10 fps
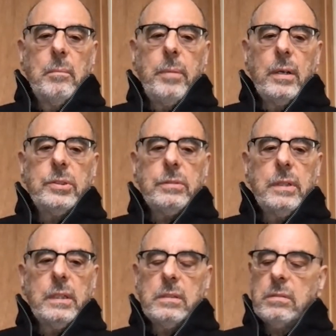
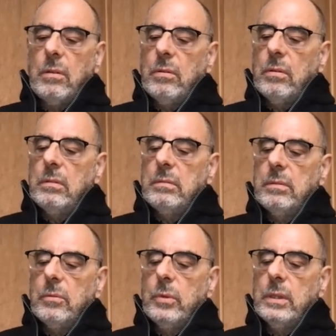Puncturing the soul,
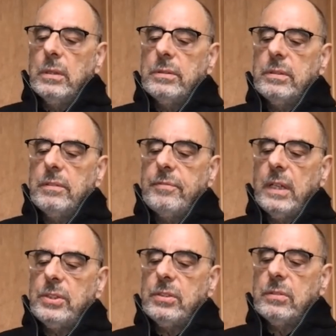the will's the
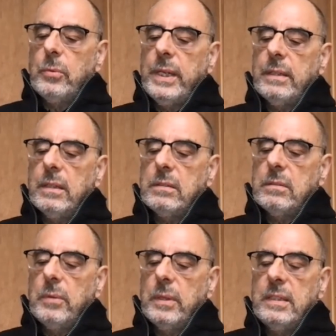flesh's weakness
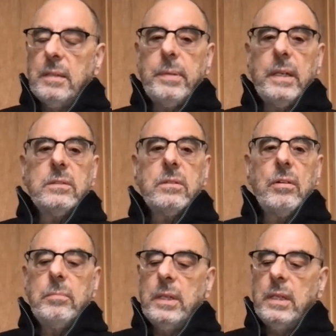when it depends
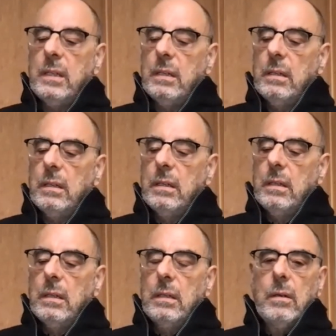on me,
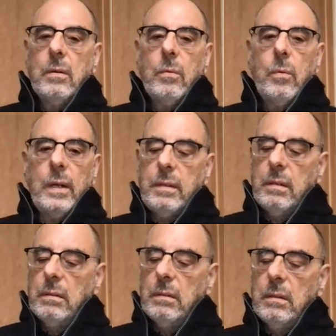what
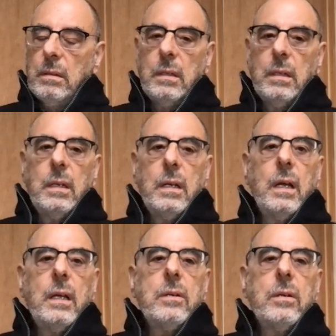
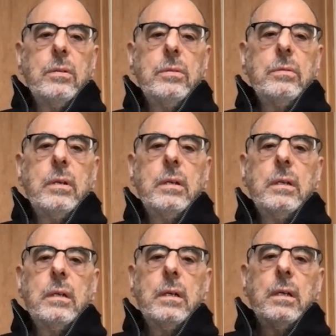and who
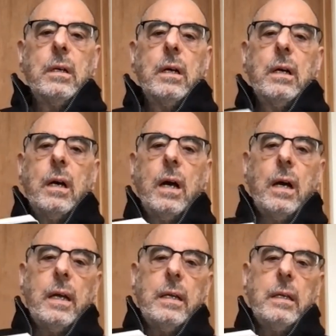
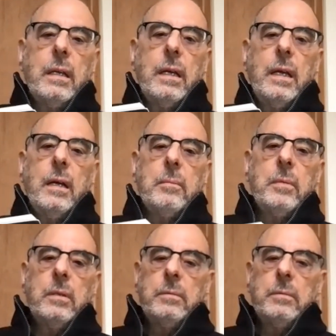I am.